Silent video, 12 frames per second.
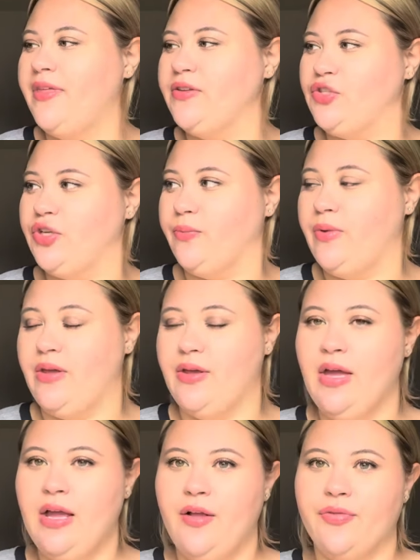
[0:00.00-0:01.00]
This took
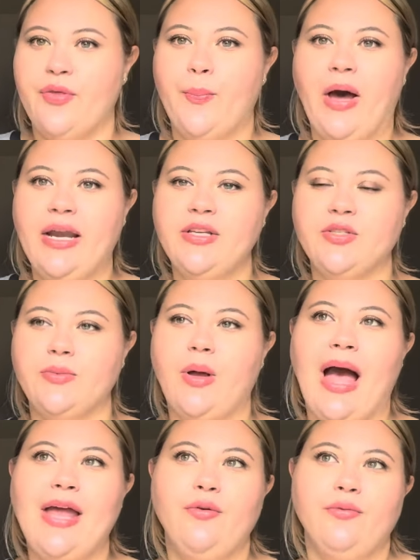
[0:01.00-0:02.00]
me, the body,
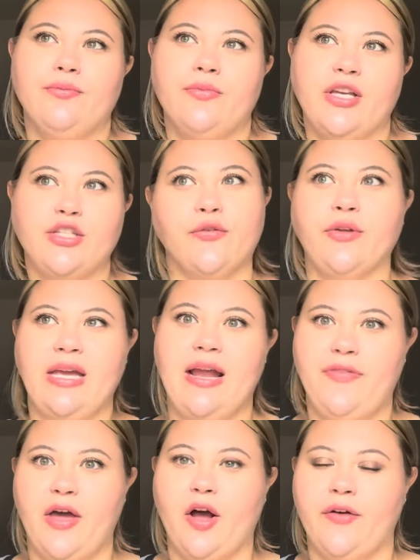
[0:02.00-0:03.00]
I don't
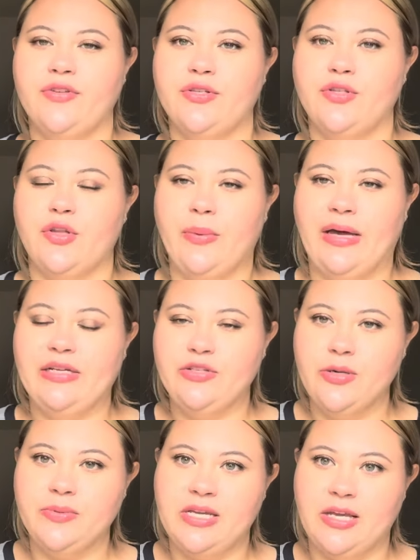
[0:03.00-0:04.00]
exfoliate that often, so the body
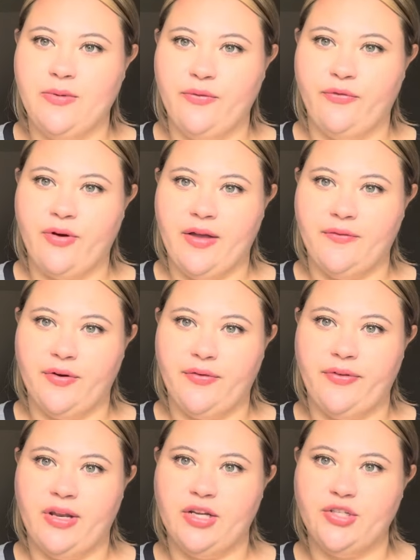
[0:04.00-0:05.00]
scrubs take me forever to
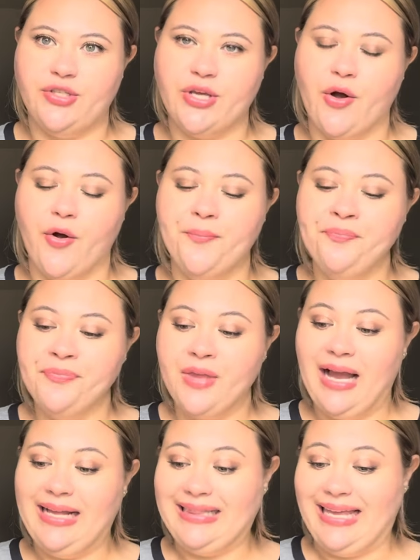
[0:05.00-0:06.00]
finish, so
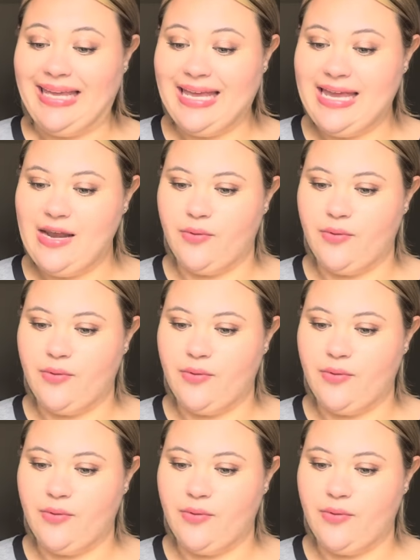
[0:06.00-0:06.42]
I like it.